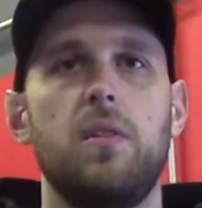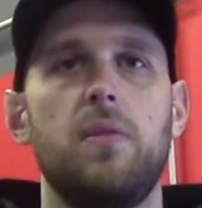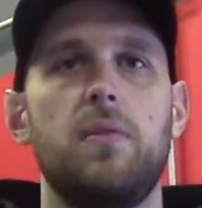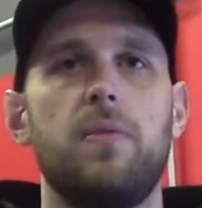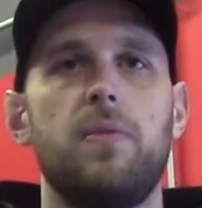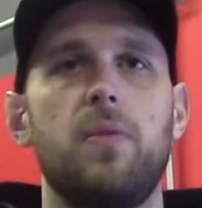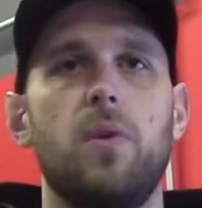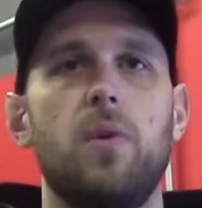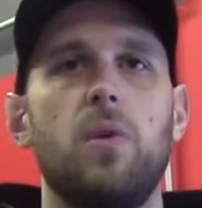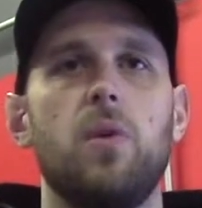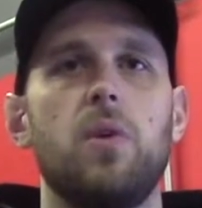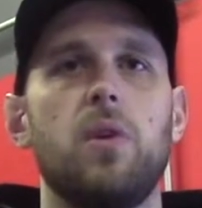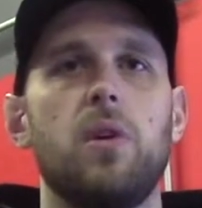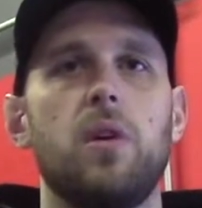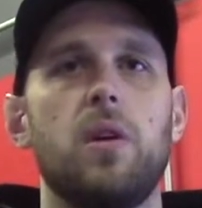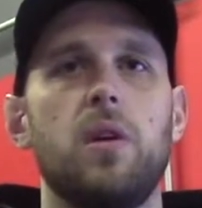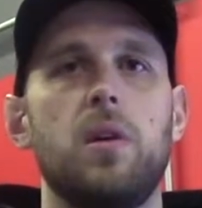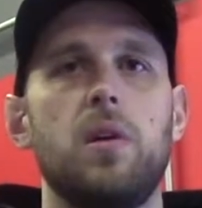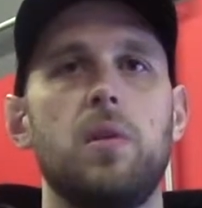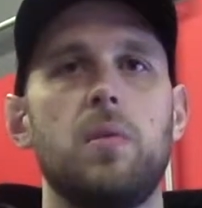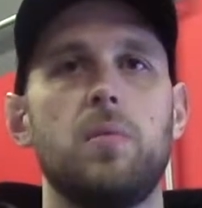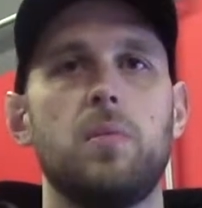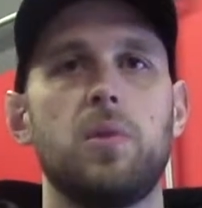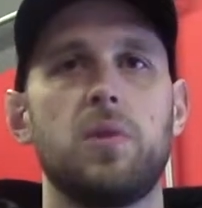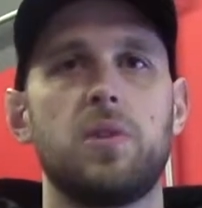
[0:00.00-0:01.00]

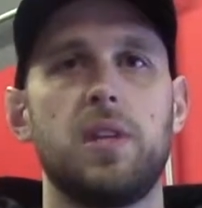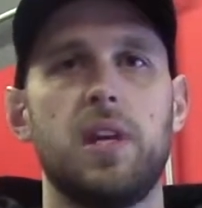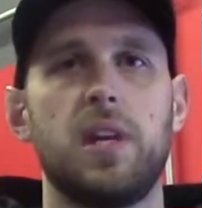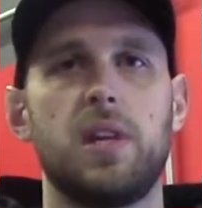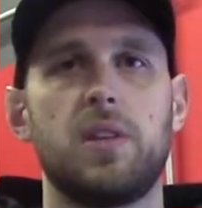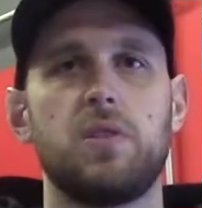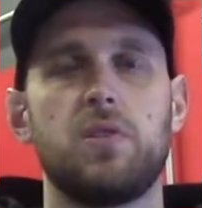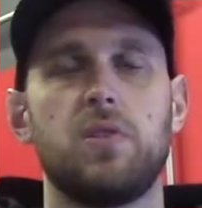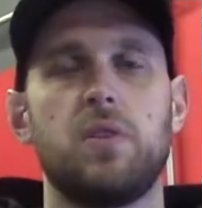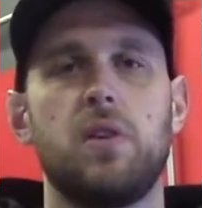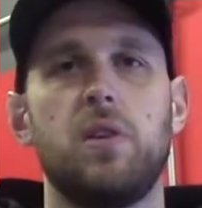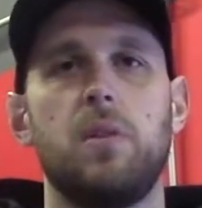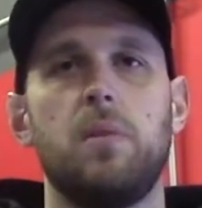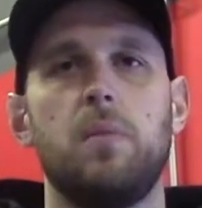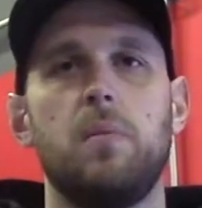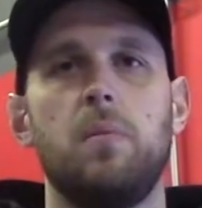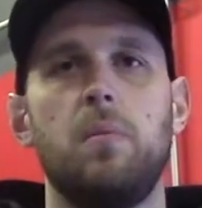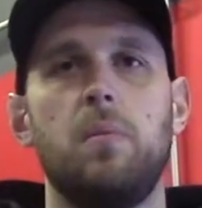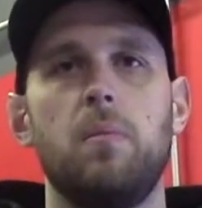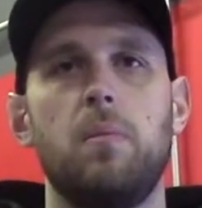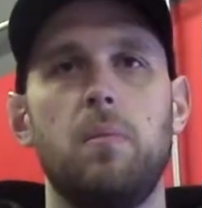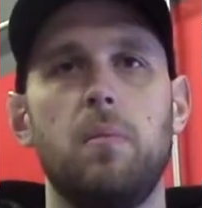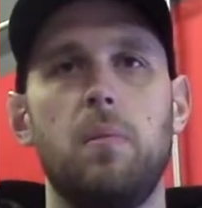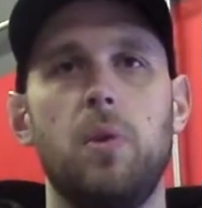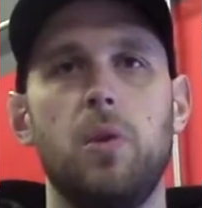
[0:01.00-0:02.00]
Four, protects from
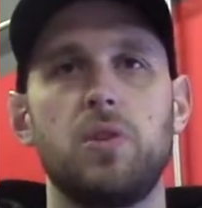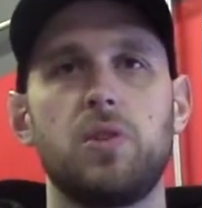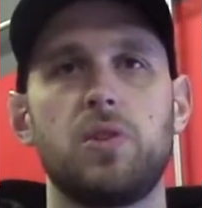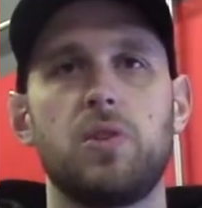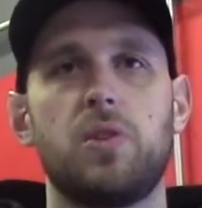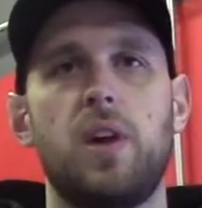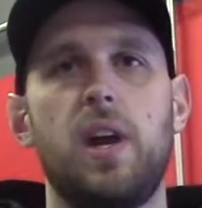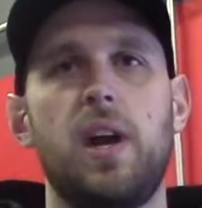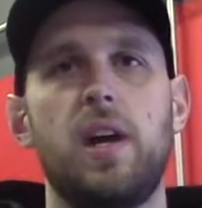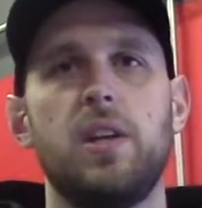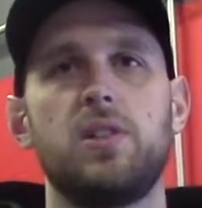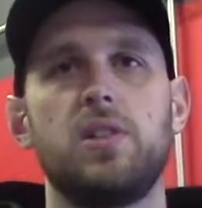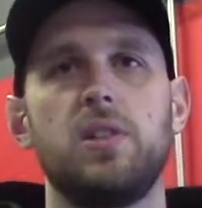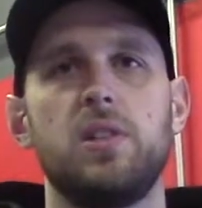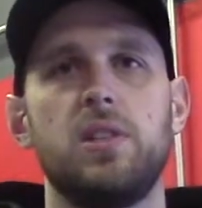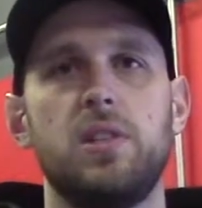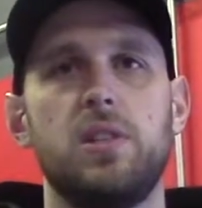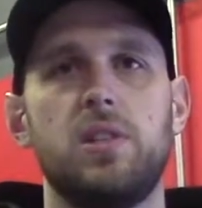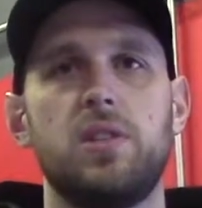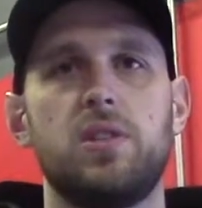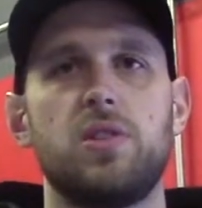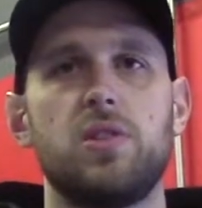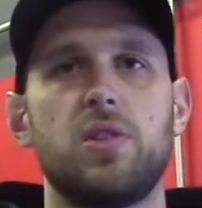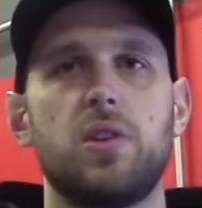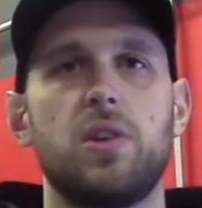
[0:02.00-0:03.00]
most
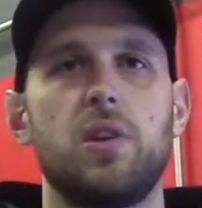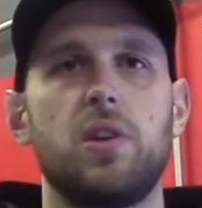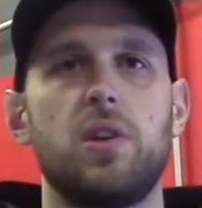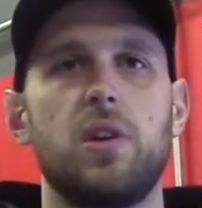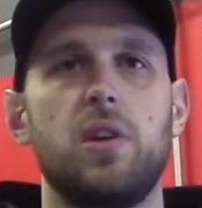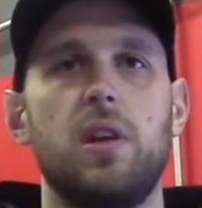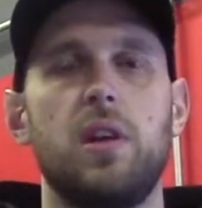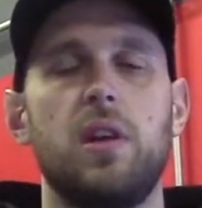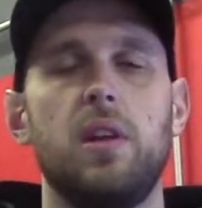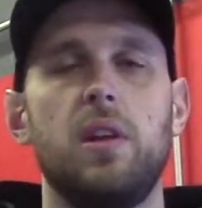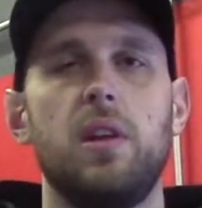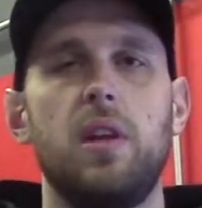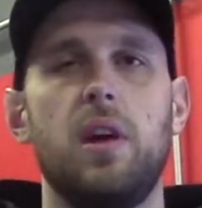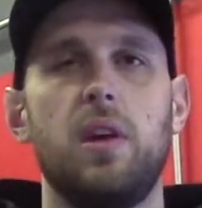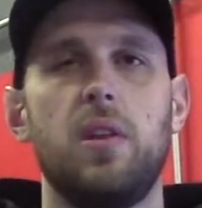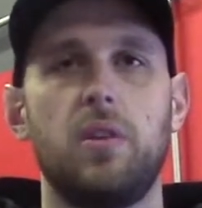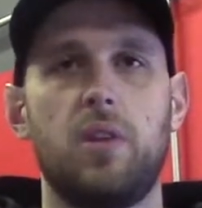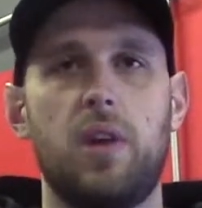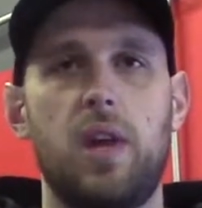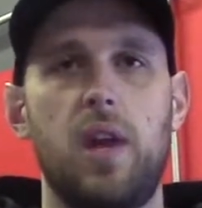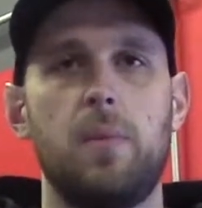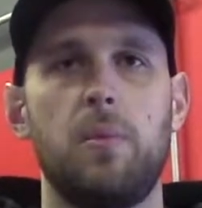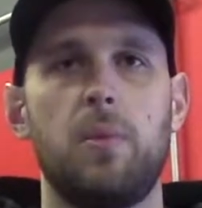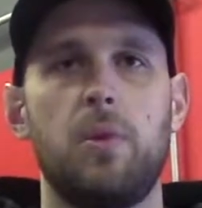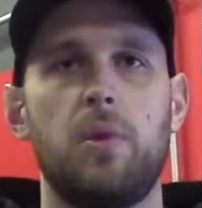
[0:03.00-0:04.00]
scratches, dirt, and other
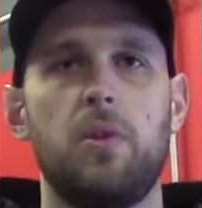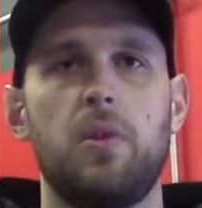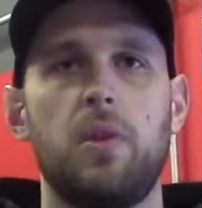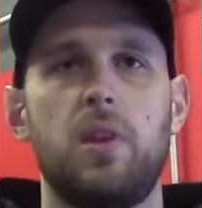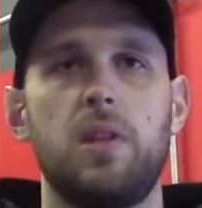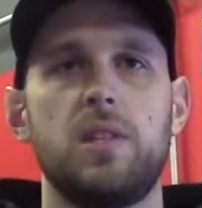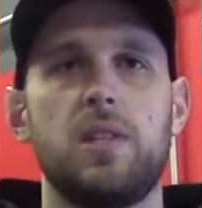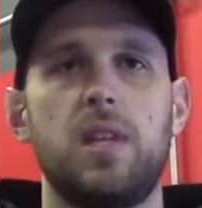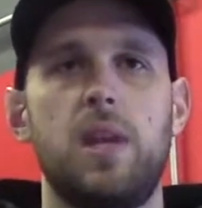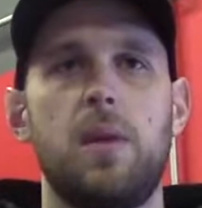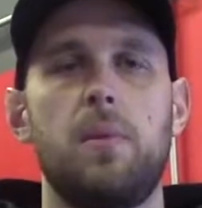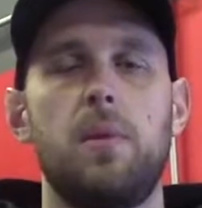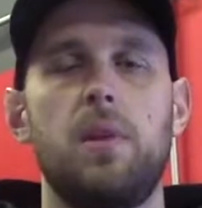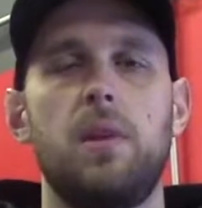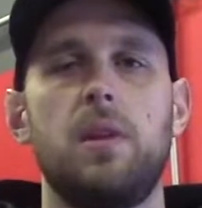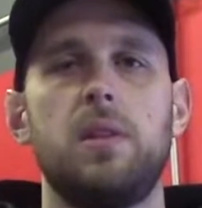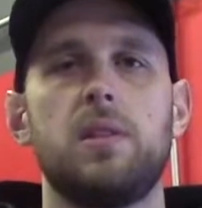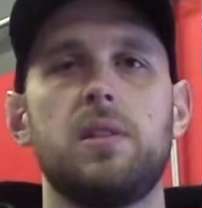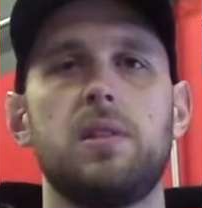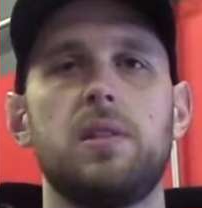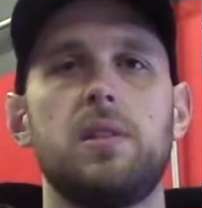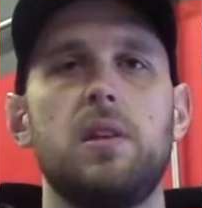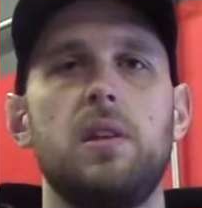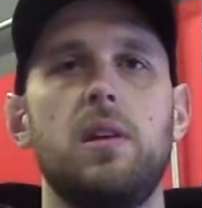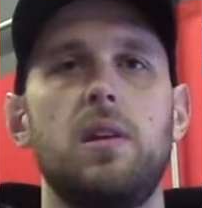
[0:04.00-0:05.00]
chemical
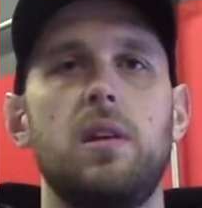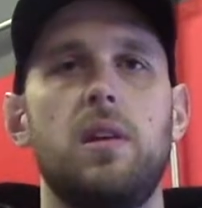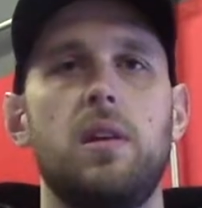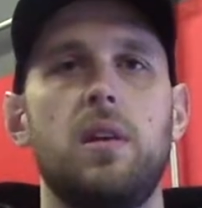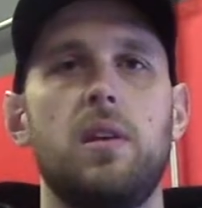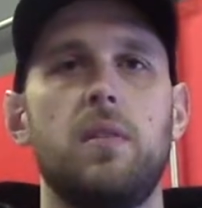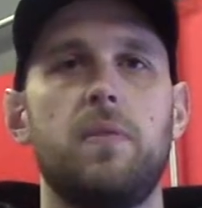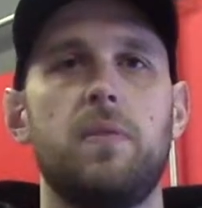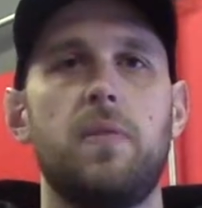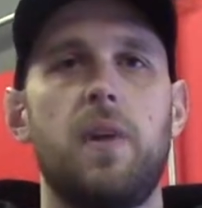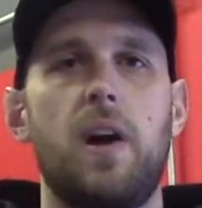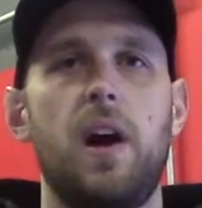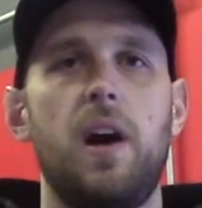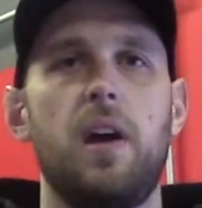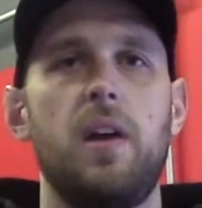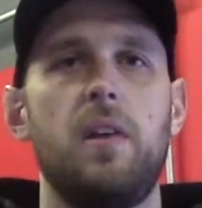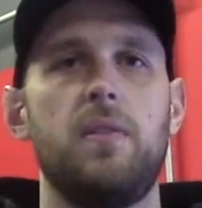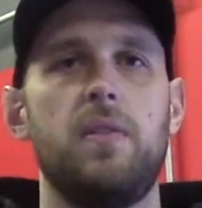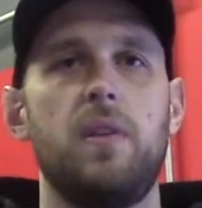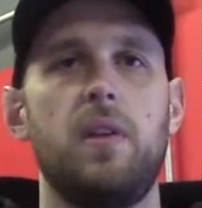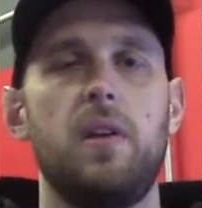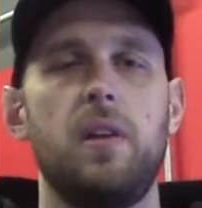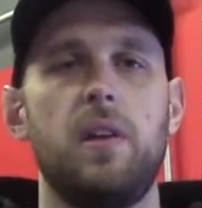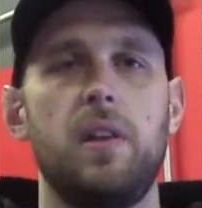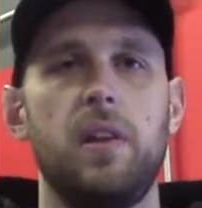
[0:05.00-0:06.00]
contaminants. And
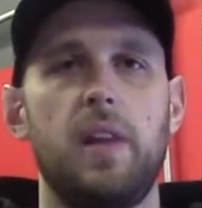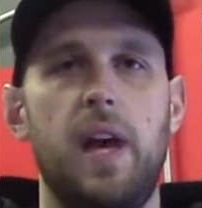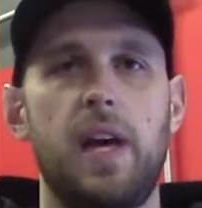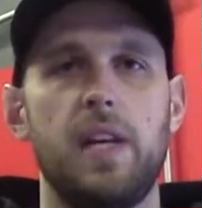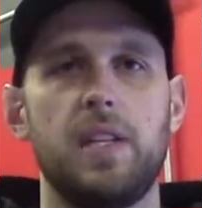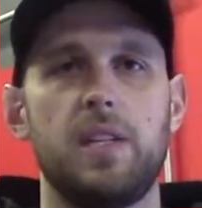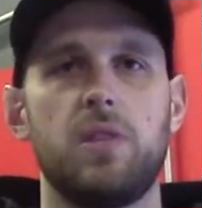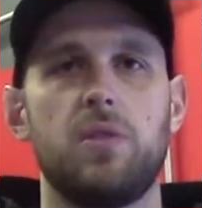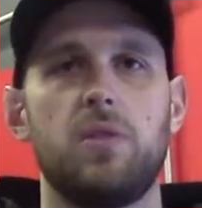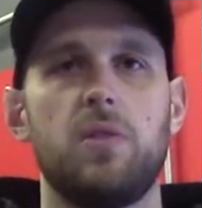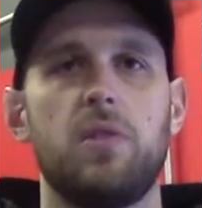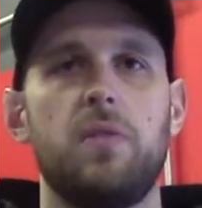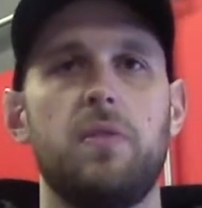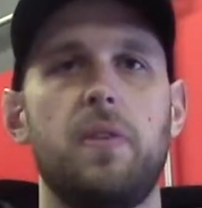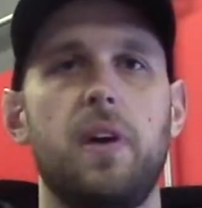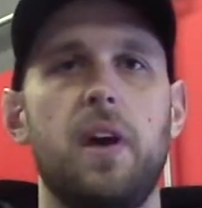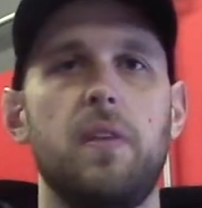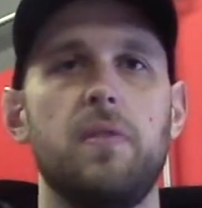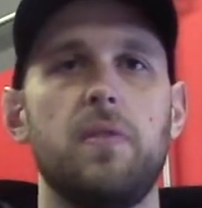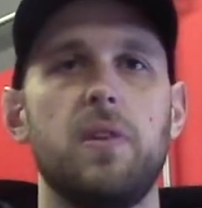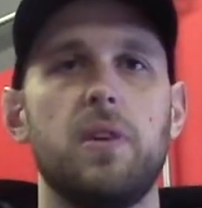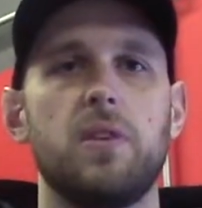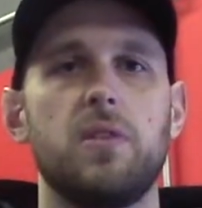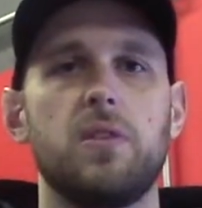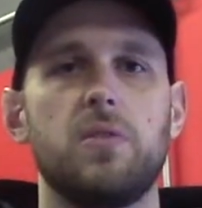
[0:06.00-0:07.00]
five, lasts three to
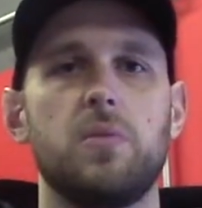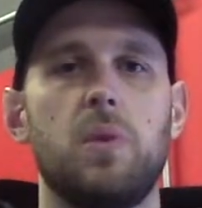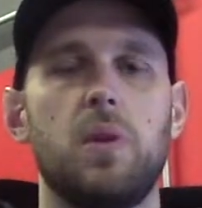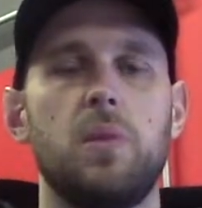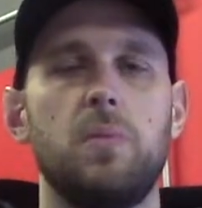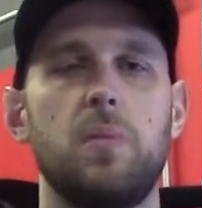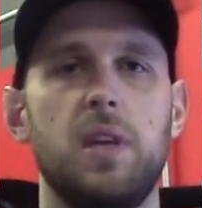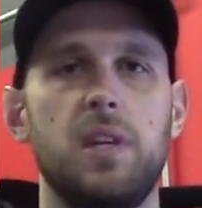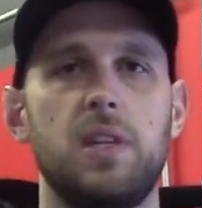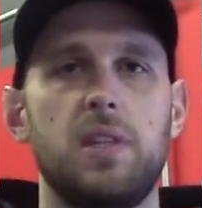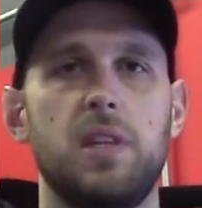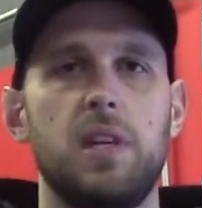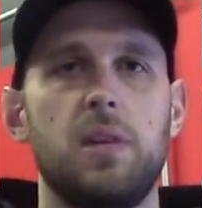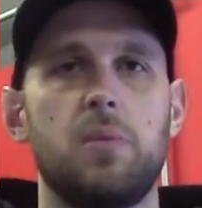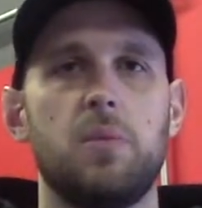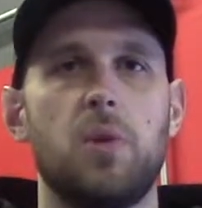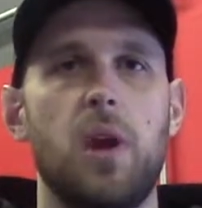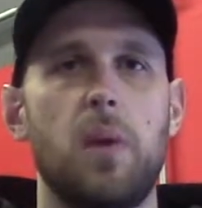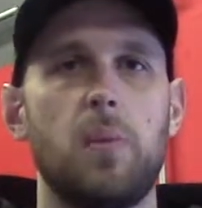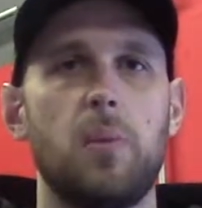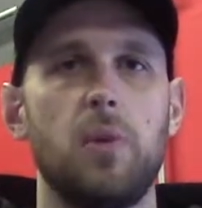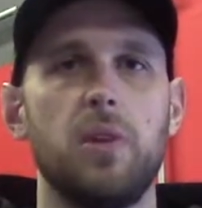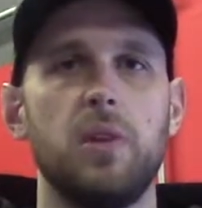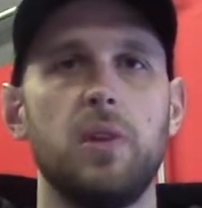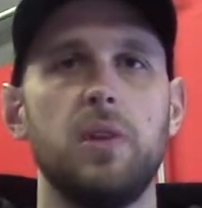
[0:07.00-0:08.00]
five years when maintained
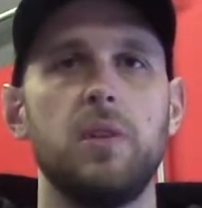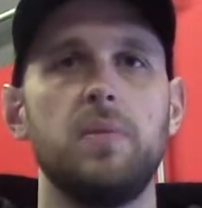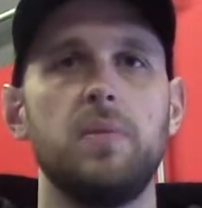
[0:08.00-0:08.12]
properly.